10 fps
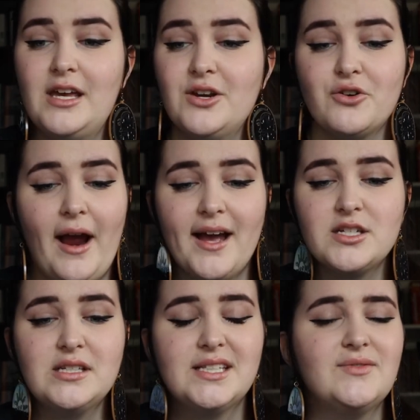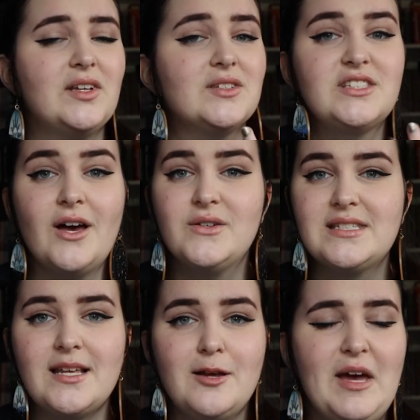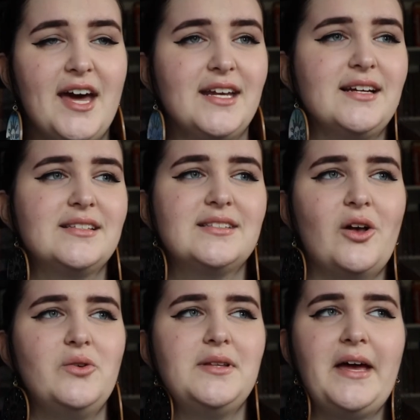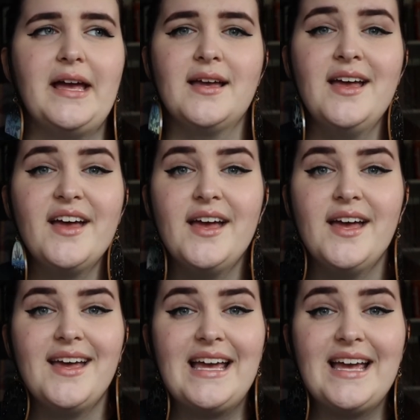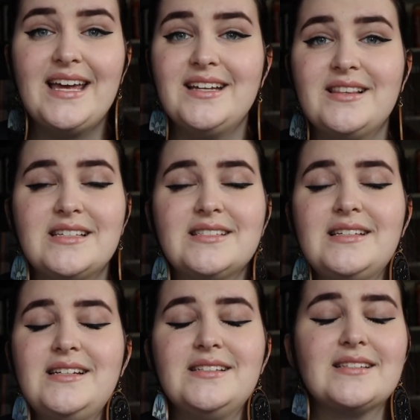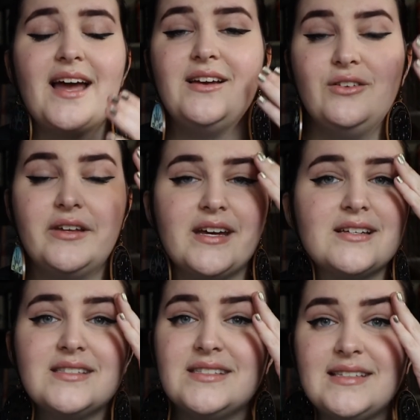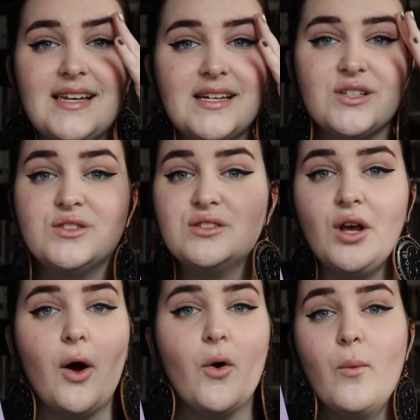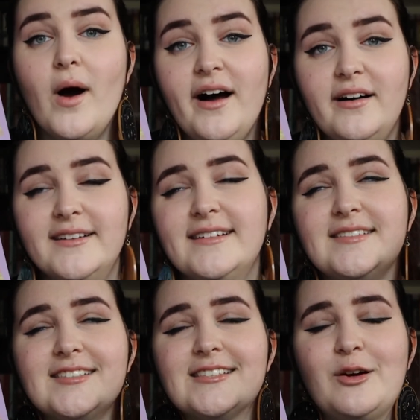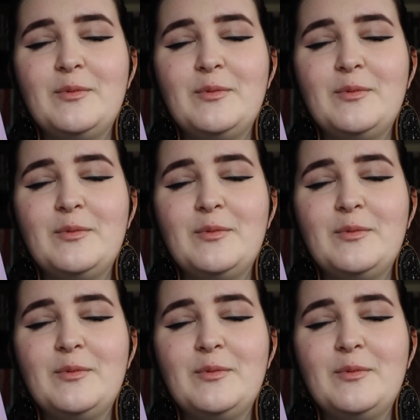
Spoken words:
interactions felt so cinematic, so like in the scenes. I could like see it so well. It was just